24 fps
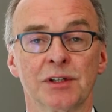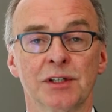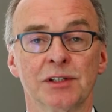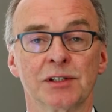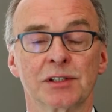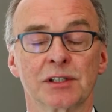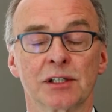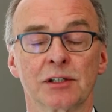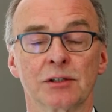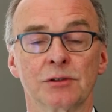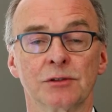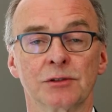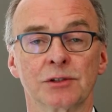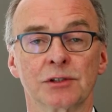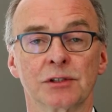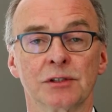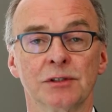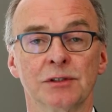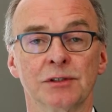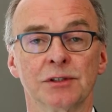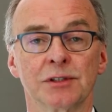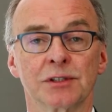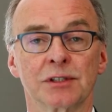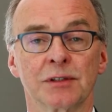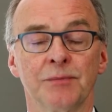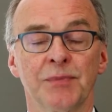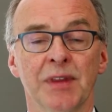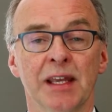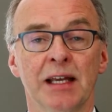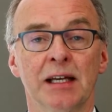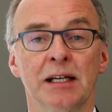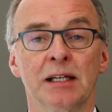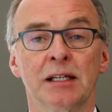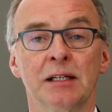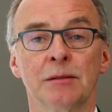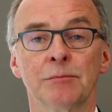within Solutions.
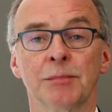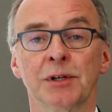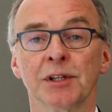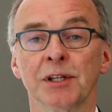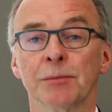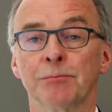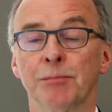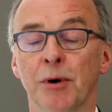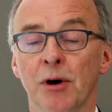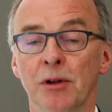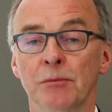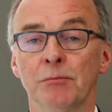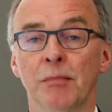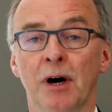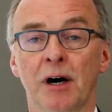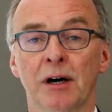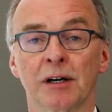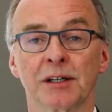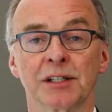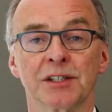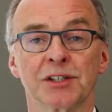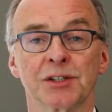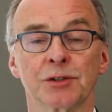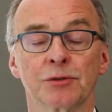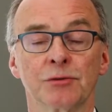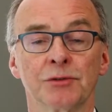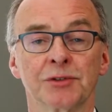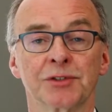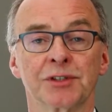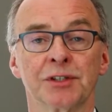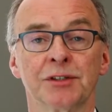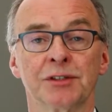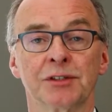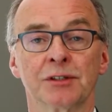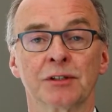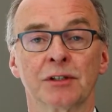But the bond markets are
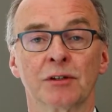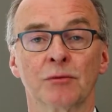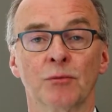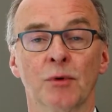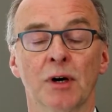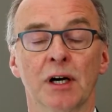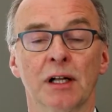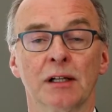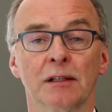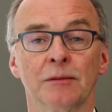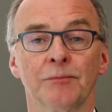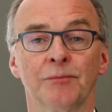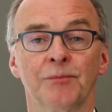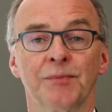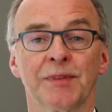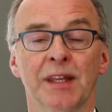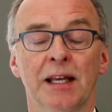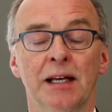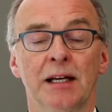also doing well.